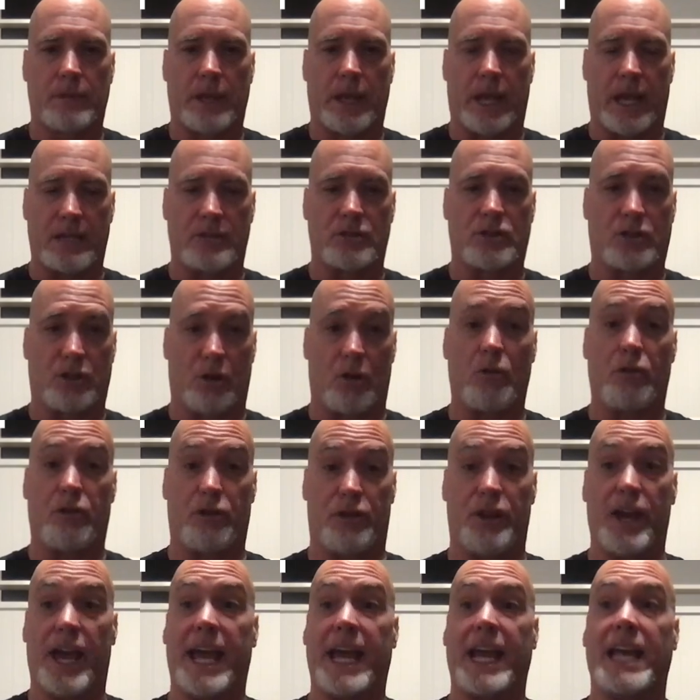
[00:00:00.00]
And so
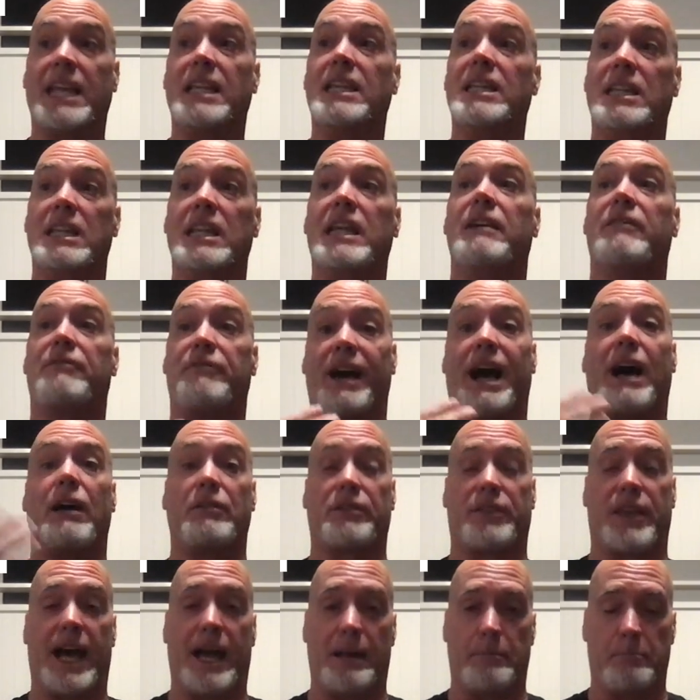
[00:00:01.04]
they live
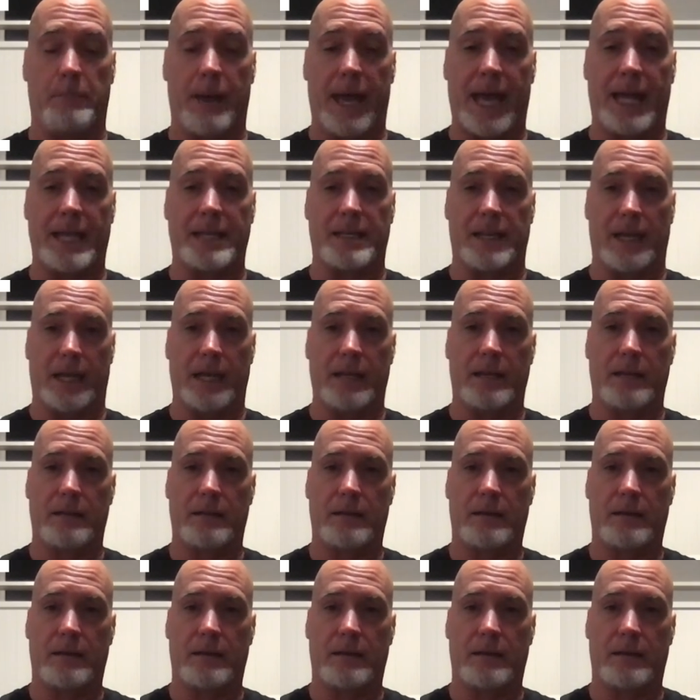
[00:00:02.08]
out that mandate.